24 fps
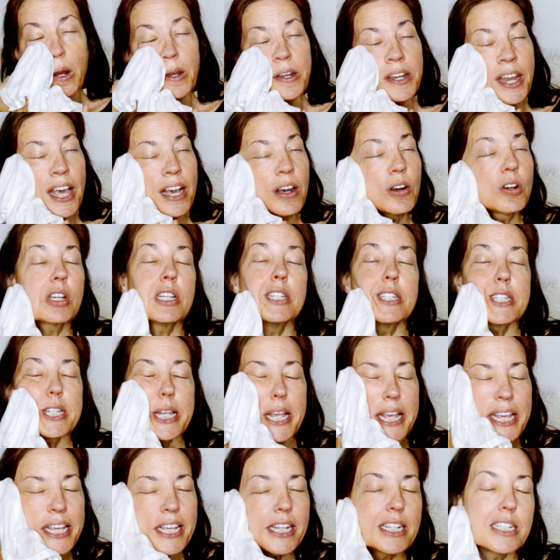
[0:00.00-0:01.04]
now
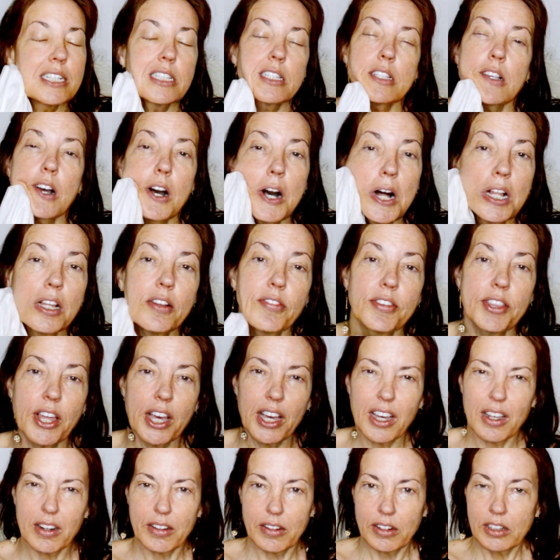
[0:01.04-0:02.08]
contains all of
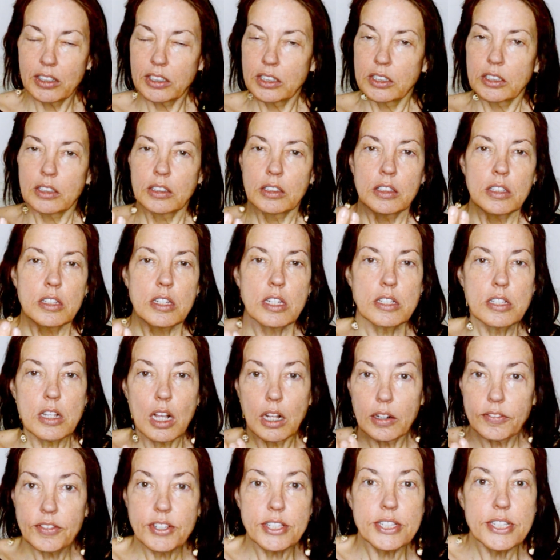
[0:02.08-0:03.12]
that
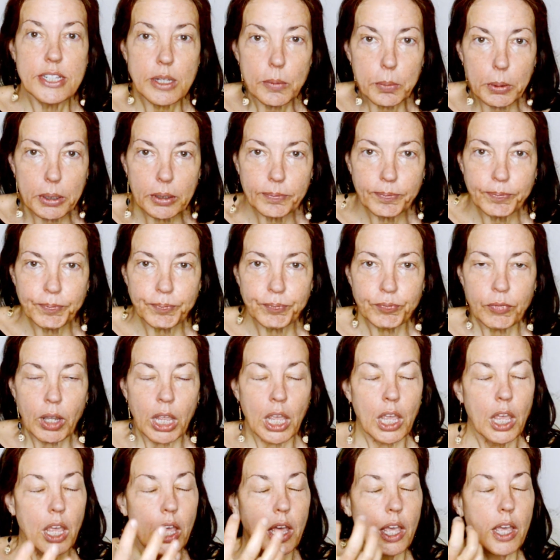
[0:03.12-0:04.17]
dissolved sebum
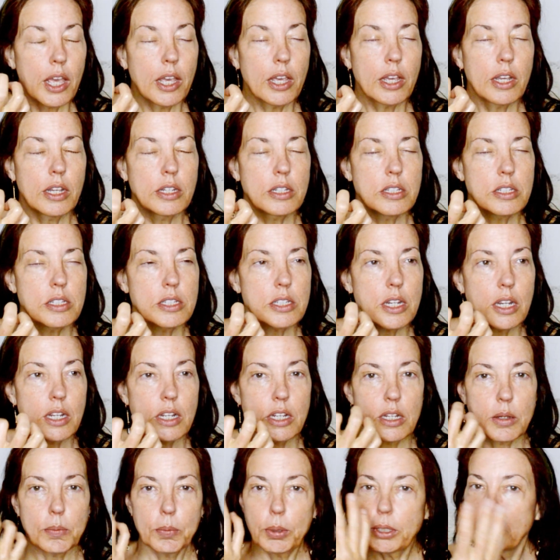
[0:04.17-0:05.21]
and
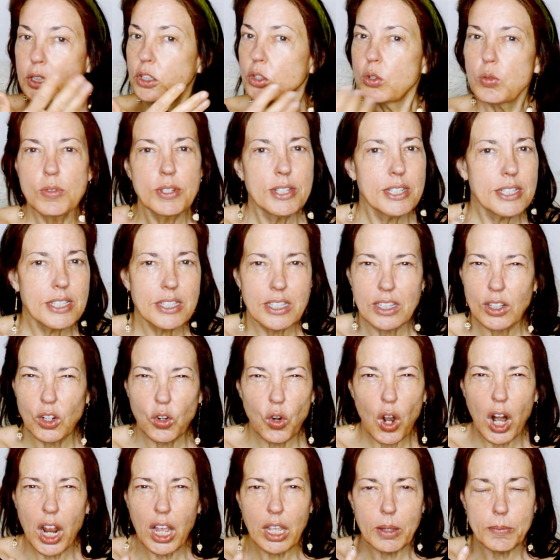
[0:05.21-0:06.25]
pollutants and
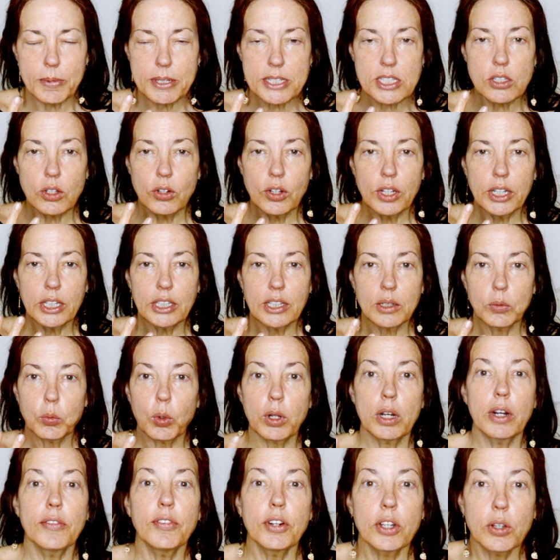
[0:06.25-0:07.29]
grime and soil and
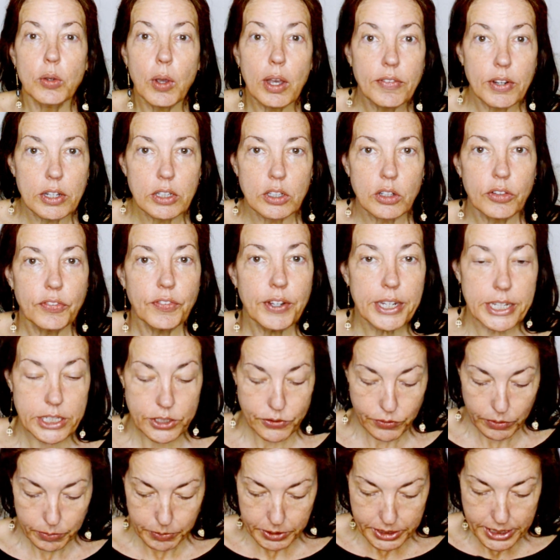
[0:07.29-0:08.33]
whatever you have on your
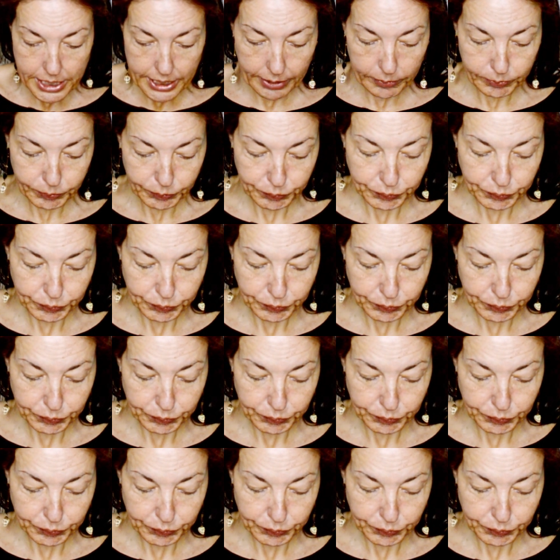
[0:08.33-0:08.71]
face from the day.